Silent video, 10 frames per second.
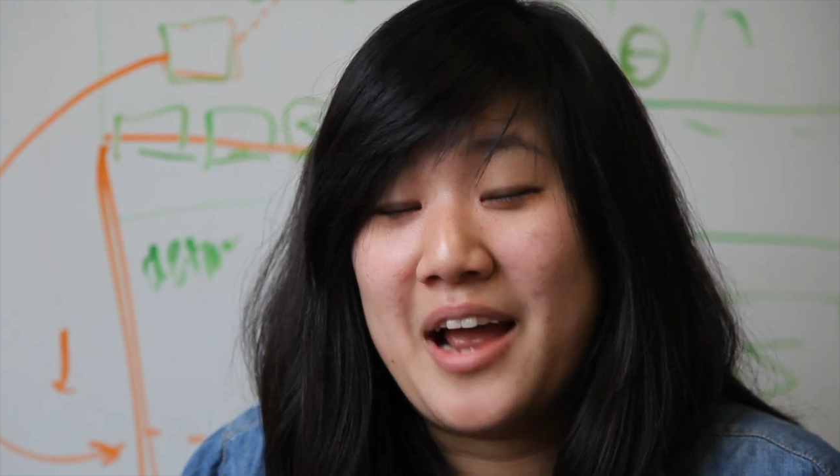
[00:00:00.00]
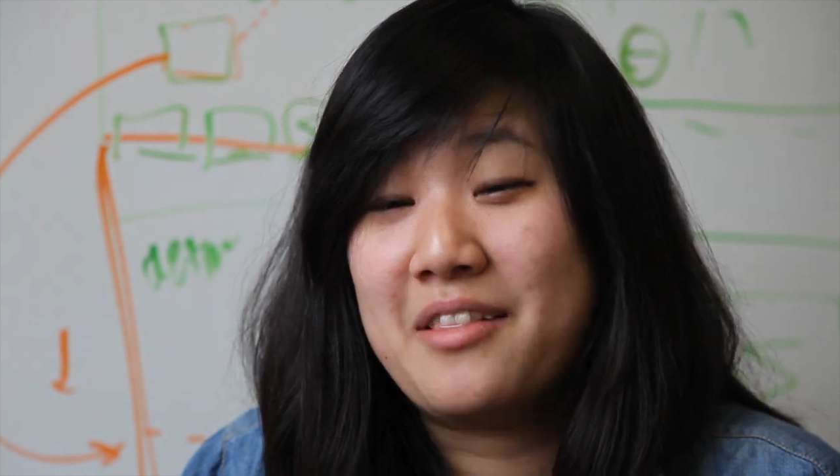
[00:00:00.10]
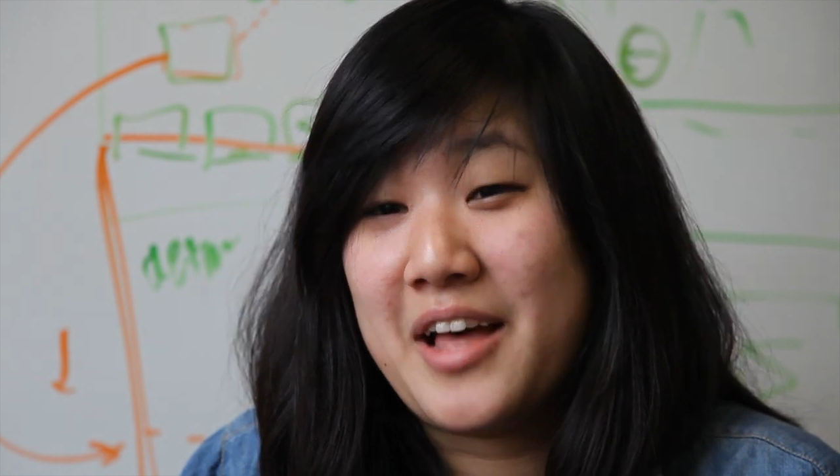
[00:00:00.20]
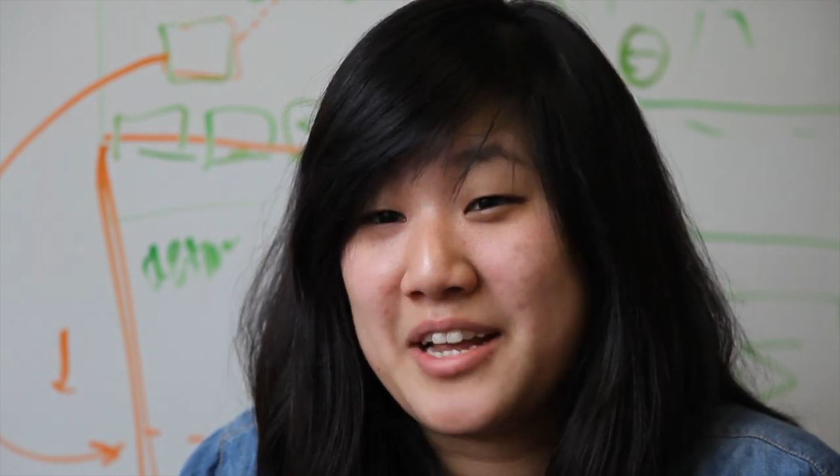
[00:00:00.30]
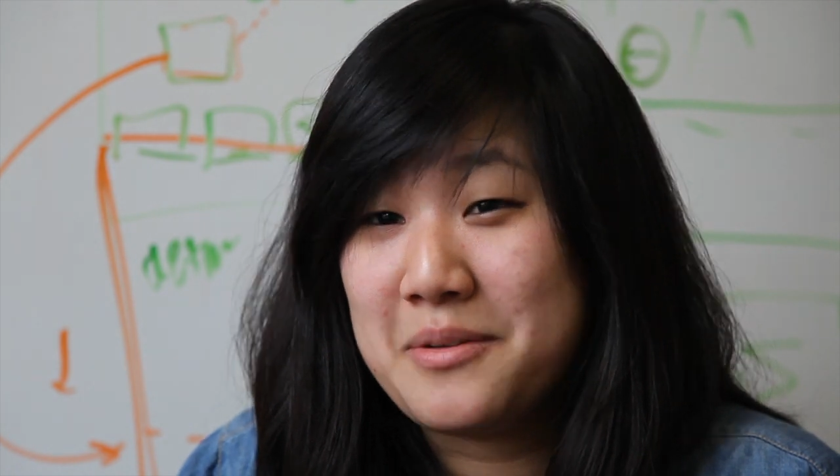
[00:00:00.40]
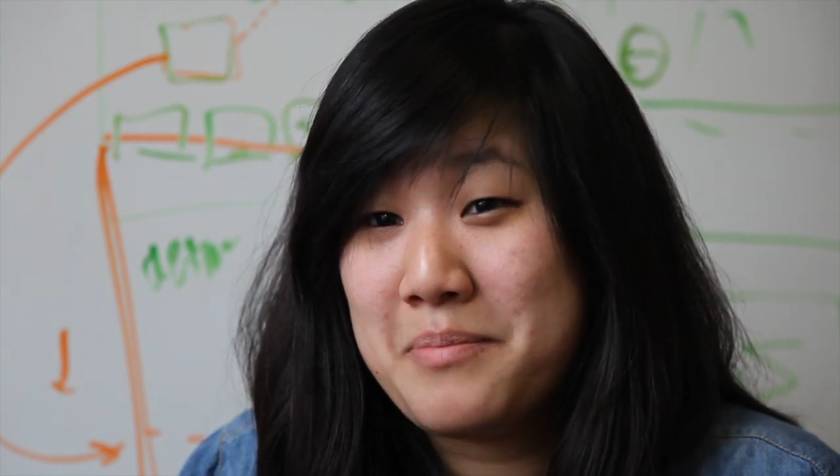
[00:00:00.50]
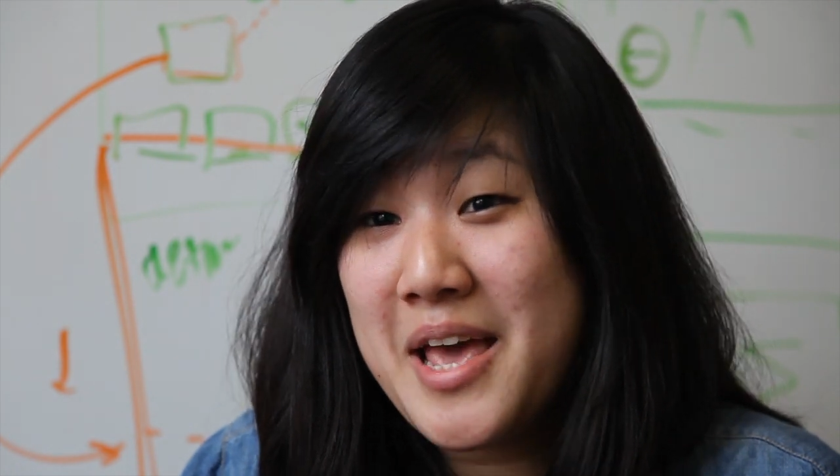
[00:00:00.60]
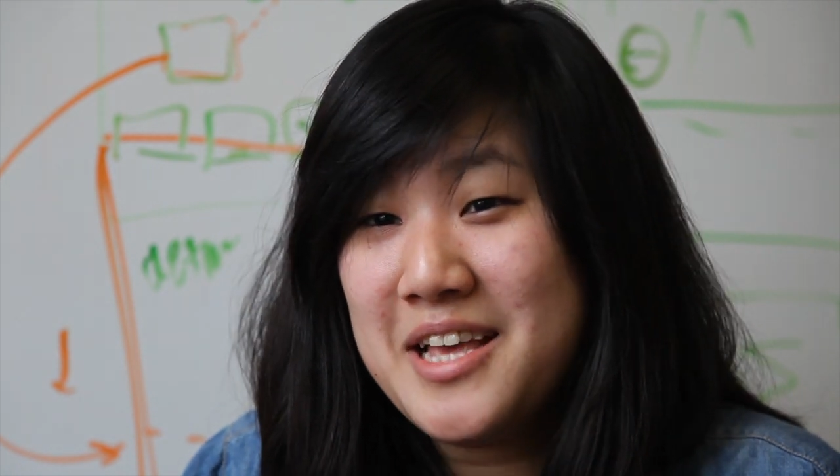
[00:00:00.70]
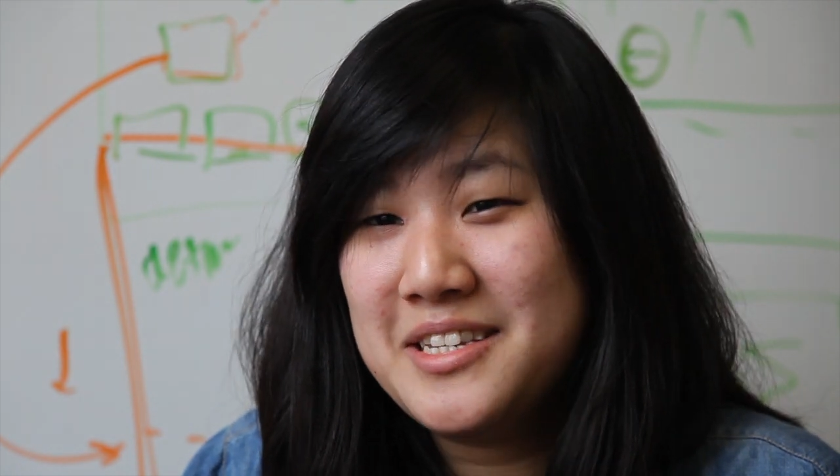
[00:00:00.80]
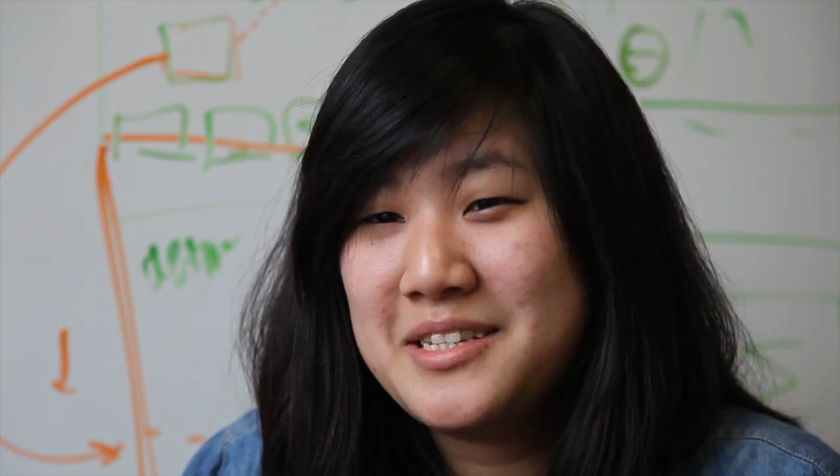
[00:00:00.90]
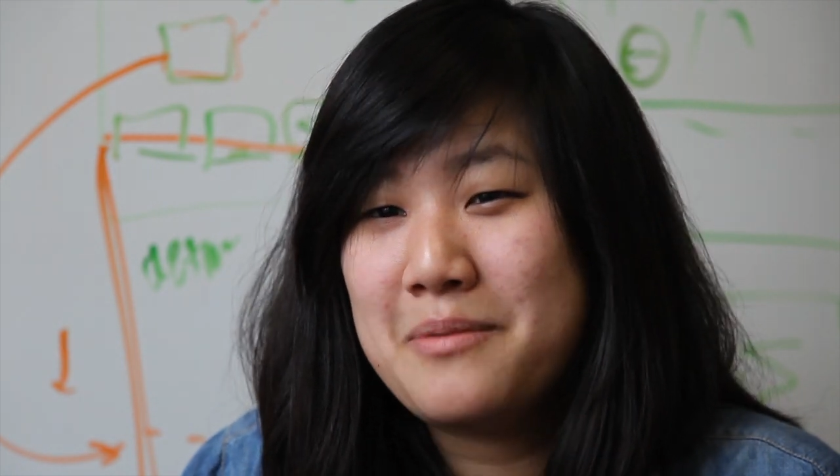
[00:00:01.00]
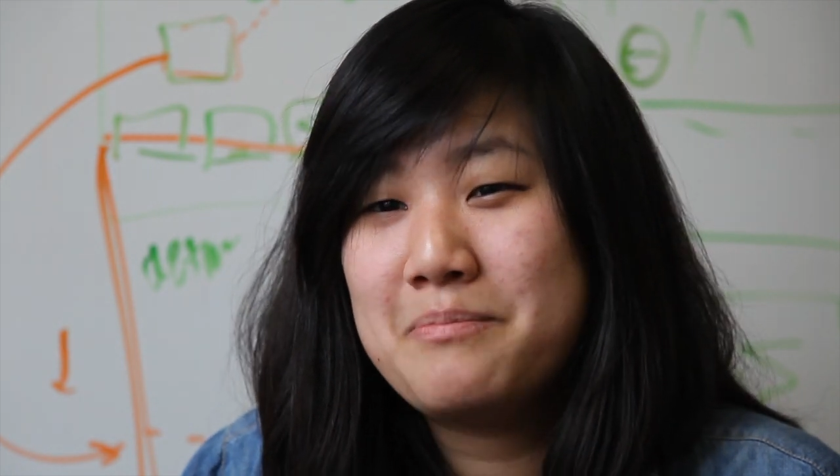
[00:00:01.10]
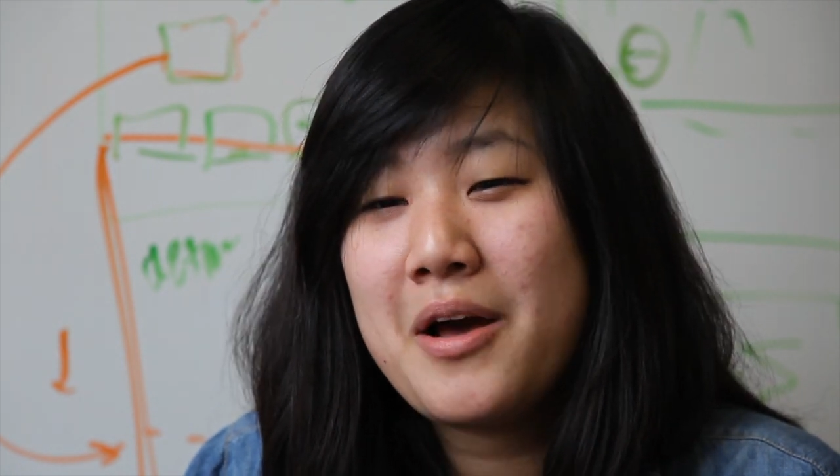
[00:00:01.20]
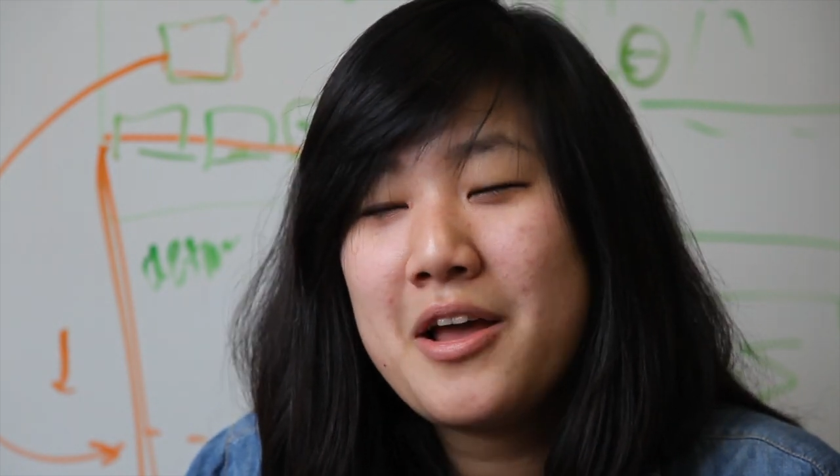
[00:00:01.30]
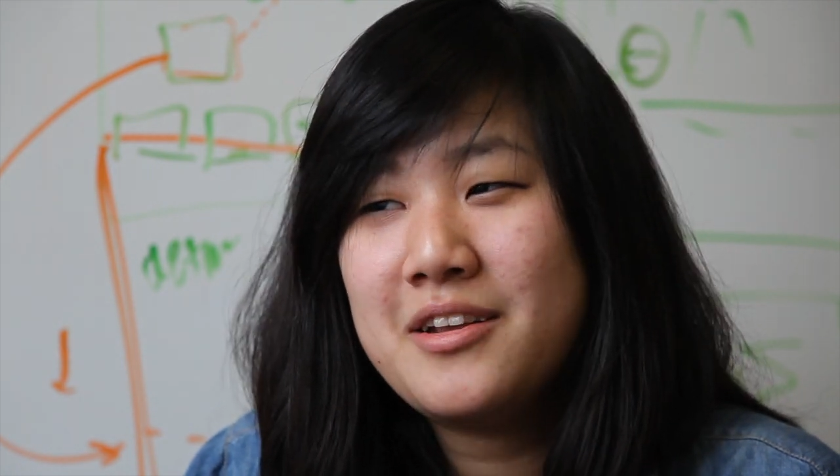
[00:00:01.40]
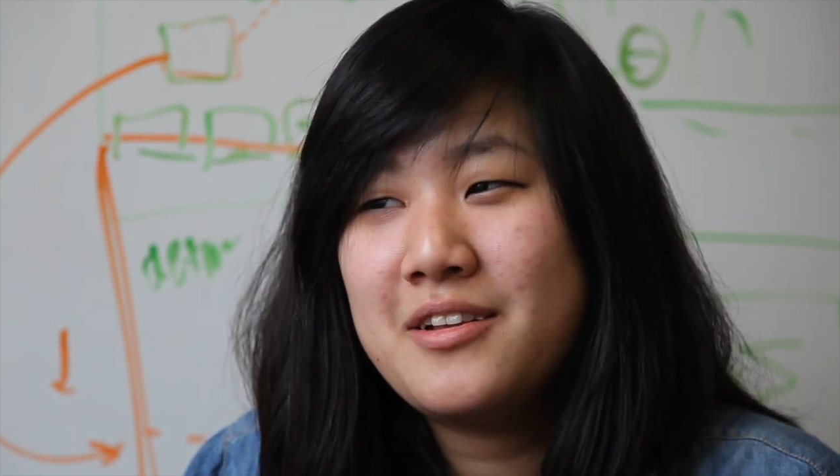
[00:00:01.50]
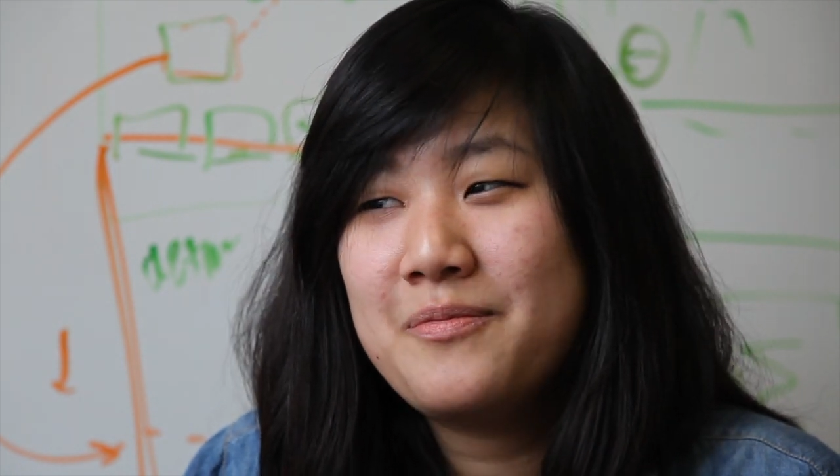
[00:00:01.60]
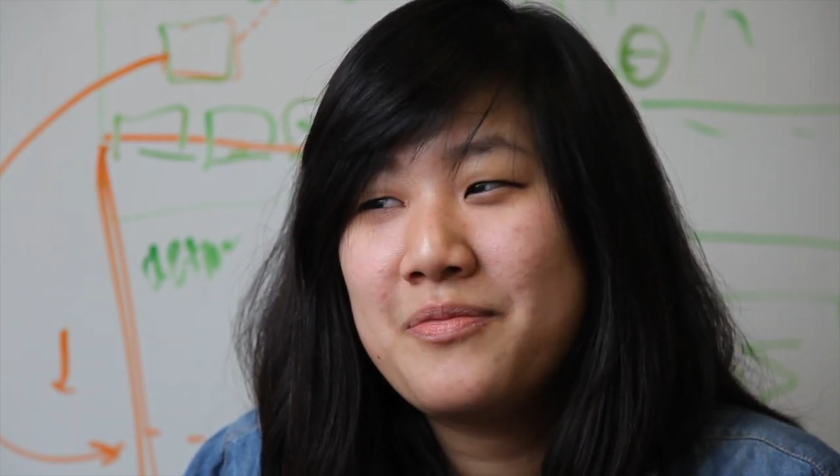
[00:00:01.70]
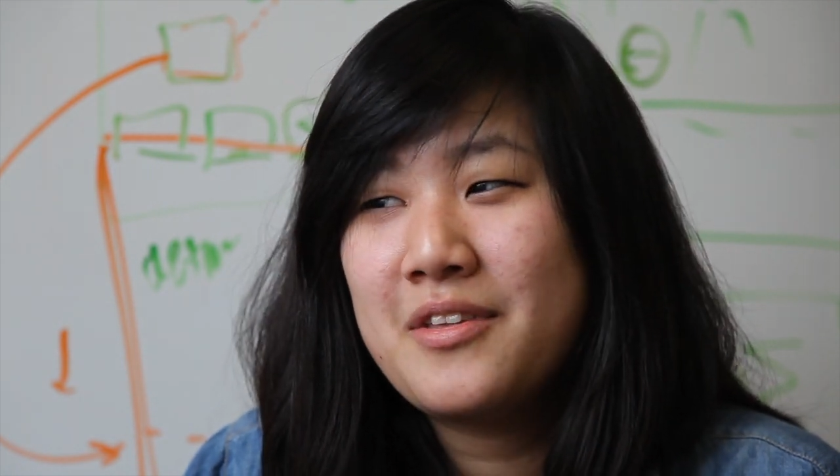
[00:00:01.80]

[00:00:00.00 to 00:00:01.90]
I liked the pace, but